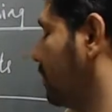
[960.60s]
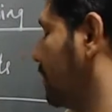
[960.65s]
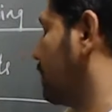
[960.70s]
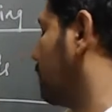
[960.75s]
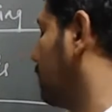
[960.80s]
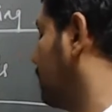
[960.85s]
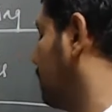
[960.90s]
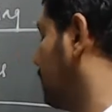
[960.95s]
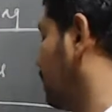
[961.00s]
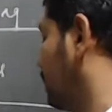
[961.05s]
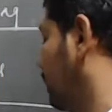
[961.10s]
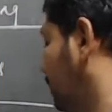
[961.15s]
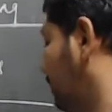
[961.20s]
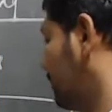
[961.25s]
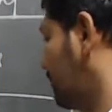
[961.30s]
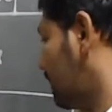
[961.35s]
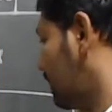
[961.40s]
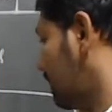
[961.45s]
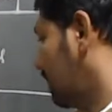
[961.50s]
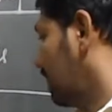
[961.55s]
should
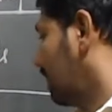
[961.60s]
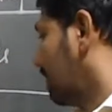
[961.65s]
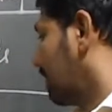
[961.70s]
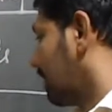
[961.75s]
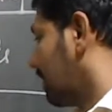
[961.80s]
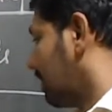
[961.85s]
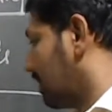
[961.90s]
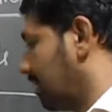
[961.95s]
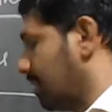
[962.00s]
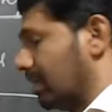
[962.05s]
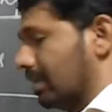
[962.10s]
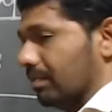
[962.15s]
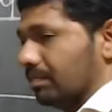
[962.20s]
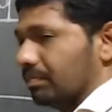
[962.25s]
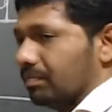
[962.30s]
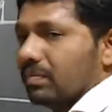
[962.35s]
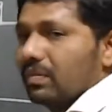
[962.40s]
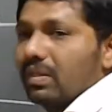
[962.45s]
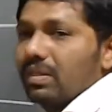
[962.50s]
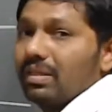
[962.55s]
use the
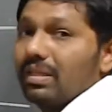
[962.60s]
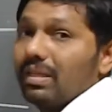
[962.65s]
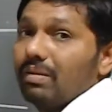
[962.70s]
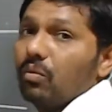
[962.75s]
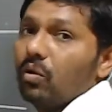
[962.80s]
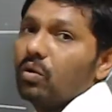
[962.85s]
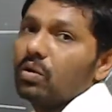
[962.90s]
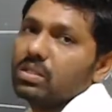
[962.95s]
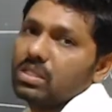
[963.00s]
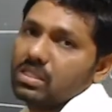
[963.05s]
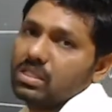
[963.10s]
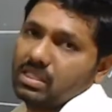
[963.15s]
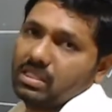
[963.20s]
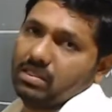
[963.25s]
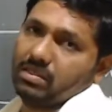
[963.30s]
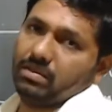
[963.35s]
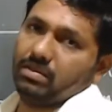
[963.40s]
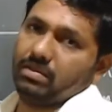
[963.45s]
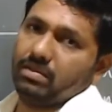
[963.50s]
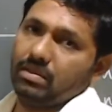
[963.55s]
most,
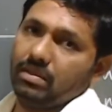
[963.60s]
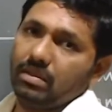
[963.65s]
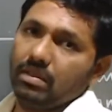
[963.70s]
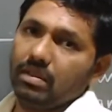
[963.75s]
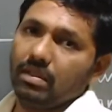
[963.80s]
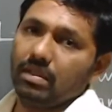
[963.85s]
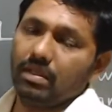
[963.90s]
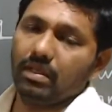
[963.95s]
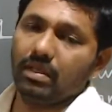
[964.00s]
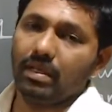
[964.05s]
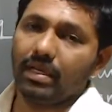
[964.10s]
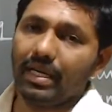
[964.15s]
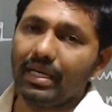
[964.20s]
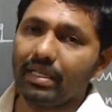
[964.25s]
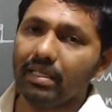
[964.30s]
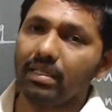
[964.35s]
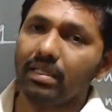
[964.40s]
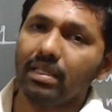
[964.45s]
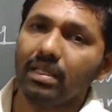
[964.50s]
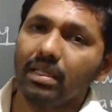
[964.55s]
right?
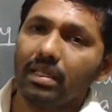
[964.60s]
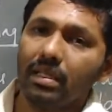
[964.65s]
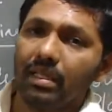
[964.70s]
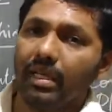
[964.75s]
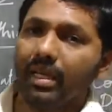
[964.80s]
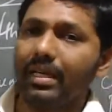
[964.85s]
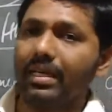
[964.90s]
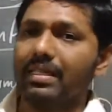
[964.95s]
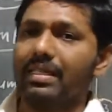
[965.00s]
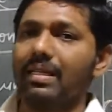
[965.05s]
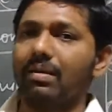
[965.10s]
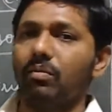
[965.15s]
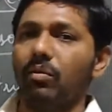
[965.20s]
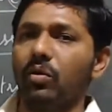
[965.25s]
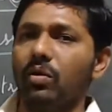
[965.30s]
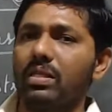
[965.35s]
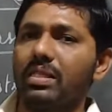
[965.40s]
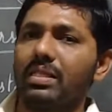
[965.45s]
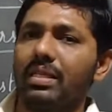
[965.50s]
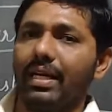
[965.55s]
He is the
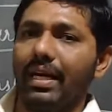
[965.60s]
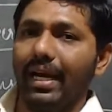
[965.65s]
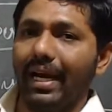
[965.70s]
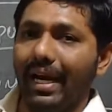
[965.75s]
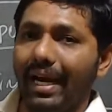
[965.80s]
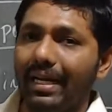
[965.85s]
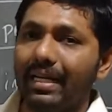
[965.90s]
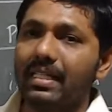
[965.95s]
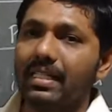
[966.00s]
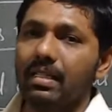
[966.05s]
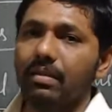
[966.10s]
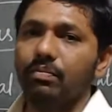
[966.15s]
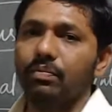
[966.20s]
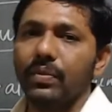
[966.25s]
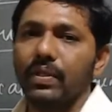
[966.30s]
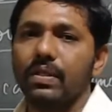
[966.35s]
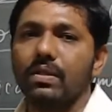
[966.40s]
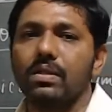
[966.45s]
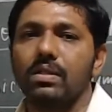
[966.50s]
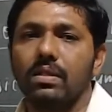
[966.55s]
most handsome
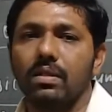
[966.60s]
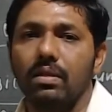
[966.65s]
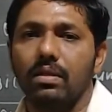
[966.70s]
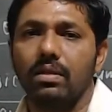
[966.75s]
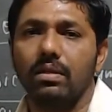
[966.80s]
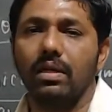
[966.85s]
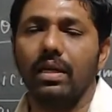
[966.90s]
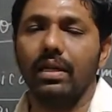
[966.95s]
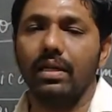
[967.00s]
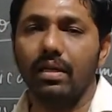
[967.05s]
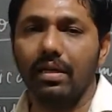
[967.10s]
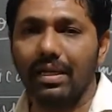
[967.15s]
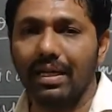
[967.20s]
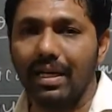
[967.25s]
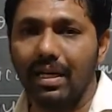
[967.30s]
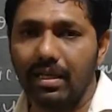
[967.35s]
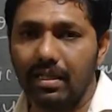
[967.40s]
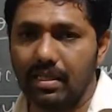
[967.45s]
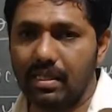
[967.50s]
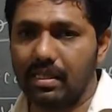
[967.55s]
person in the
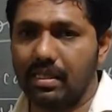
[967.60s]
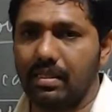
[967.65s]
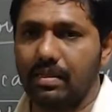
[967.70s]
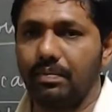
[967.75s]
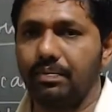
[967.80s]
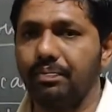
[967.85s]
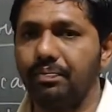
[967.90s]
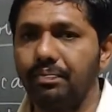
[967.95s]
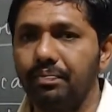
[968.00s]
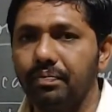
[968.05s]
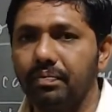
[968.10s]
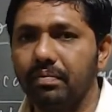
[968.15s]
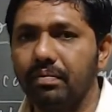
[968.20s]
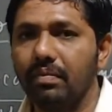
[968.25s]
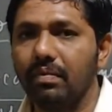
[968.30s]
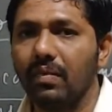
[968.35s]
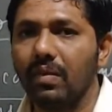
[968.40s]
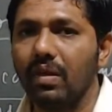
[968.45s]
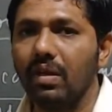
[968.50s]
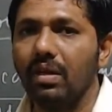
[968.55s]
class,
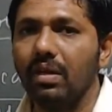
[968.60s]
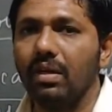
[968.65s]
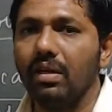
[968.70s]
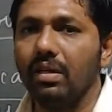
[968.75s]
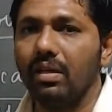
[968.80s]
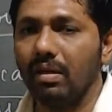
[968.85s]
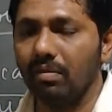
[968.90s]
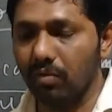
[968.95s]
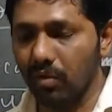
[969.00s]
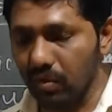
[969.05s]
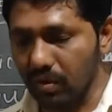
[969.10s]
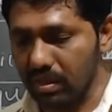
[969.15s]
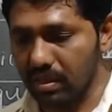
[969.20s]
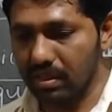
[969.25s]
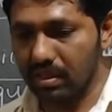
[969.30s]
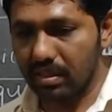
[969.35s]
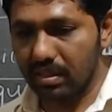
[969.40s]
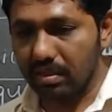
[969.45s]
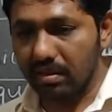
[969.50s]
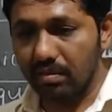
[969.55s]
the most
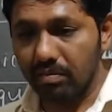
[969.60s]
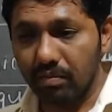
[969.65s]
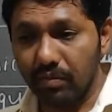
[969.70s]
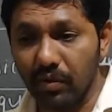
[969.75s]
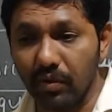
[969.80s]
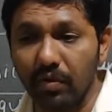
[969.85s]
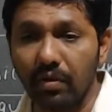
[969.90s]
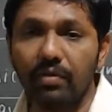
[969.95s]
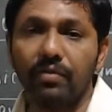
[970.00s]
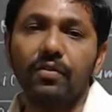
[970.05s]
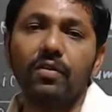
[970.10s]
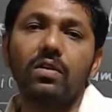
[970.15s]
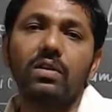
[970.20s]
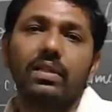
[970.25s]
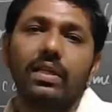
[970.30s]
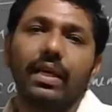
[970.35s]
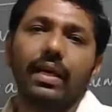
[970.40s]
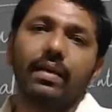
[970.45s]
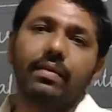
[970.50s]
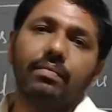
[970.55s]
beautiful
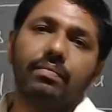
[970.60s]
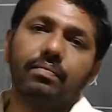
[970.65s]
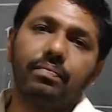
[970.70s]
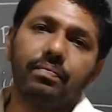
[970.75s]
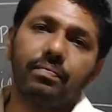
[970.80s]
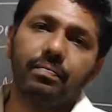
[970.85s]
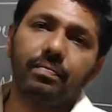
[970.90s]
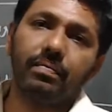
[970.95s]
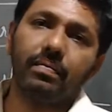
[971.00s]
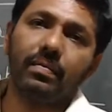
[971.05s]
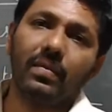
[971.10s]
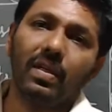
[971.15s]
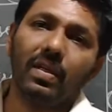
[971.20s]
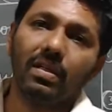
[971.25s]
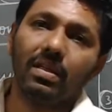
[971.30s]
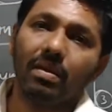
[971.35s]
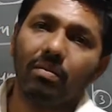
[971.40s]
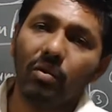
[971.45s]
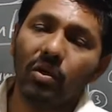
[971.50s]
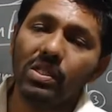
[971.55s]
thing,
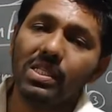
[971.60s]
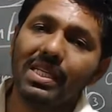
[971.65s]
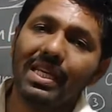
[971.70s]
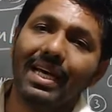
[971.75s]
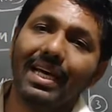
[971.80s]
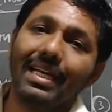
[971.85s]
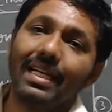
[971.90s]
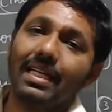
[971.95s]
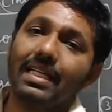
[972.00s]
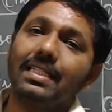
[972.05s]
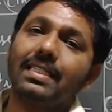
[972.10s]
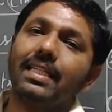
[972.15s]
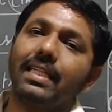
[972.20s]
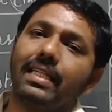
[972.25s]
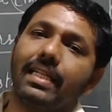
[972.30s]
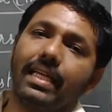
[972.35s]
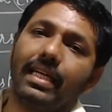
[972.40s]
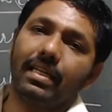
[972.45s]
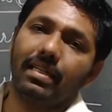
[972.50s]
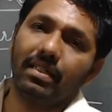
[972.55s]
the most
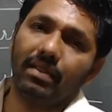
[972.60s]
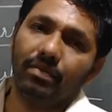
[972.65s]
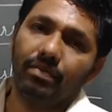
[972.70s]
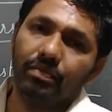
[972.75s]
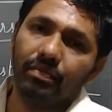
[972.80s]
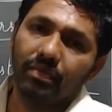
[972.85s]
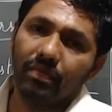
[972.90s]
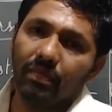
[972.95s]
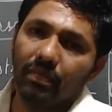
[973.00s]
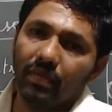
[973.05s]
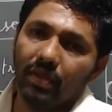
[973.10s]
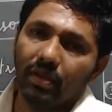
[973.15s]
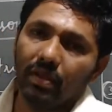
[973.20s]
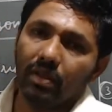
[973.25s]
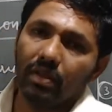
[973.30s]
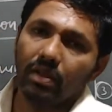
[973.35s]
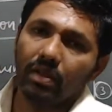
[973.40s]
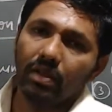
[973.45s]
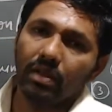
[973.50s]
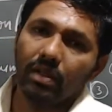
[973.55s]
energetic,
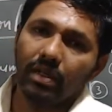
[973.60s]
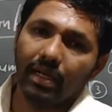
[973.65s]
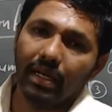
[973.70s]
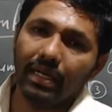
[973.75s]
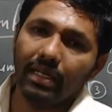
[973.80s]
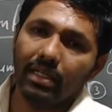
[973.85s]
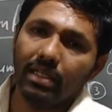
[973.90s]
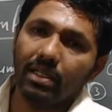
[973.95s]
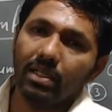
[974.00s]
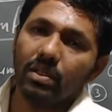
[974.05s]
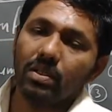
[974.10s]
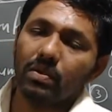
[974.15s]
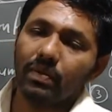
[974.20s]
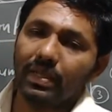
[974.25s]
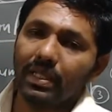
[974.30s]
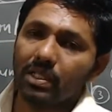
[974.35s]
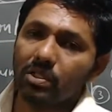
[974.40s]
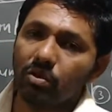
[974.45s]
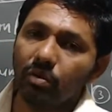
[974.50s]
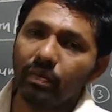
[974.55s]
right? With
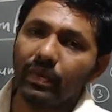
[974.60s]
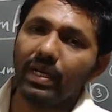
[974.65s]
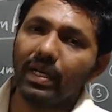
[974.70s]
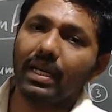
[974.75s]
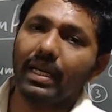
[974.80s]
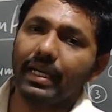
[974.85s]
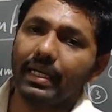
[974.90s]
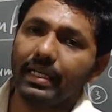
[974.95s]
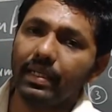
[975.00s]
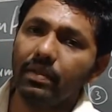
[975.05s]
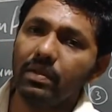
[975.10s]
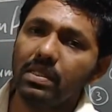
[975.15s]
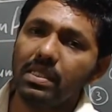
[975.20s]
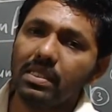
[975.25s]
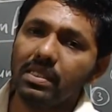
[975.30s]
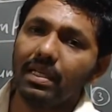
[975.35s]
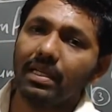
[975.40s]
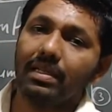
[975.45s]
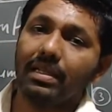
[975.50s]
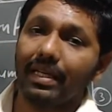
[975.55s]
the superlatives,
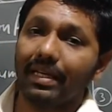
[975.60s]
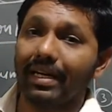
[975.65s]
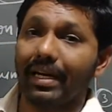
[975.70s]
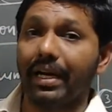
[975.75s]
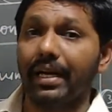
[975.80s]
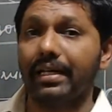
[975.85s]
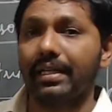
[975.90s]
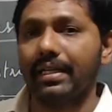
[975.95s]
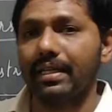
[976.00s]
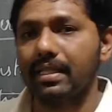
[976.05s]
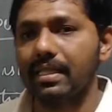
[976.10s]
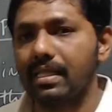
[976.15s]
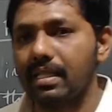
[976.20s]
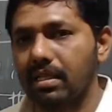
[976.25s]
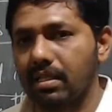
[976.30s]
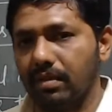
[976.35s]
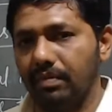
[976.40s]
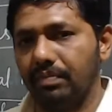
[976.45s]
the greatest,